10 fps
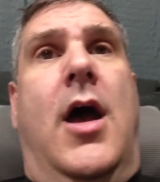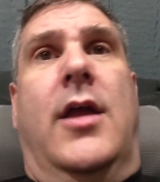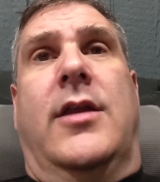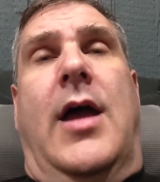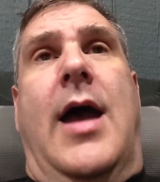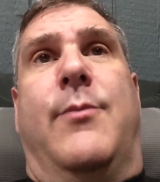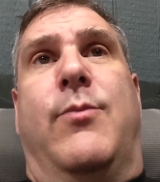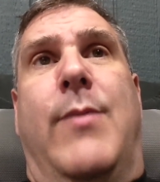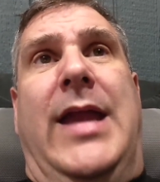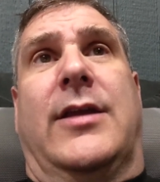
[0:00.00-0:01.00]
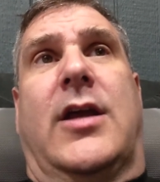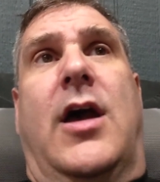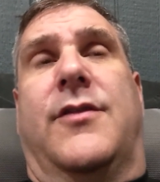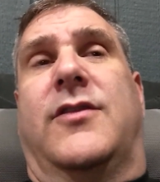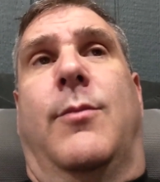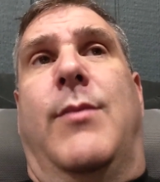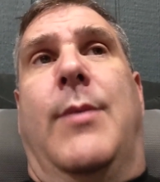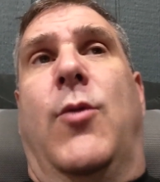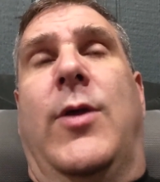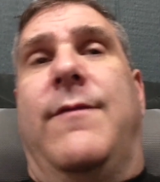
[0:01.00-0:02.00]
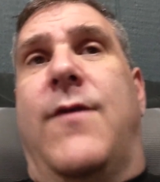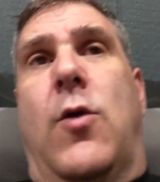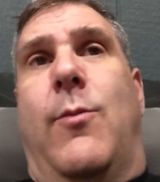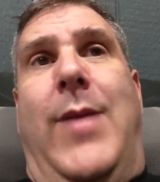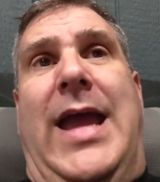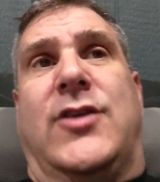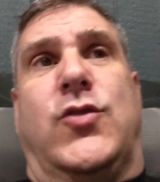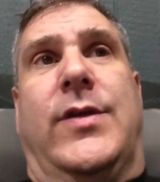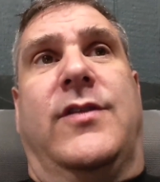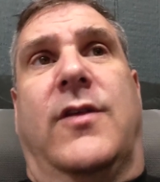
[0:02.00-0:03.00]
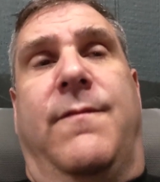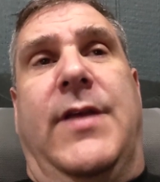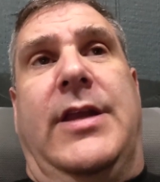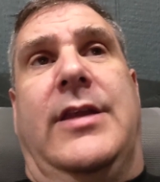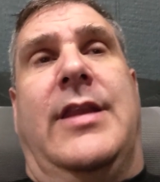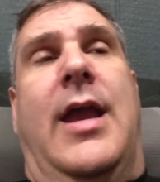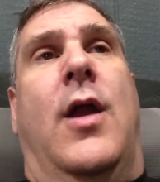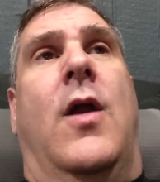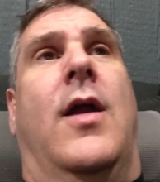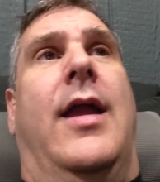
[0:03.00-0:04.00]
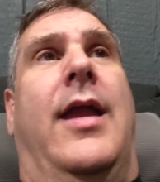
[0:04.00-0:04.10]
And I made a custom memory foam mattress to fit in there.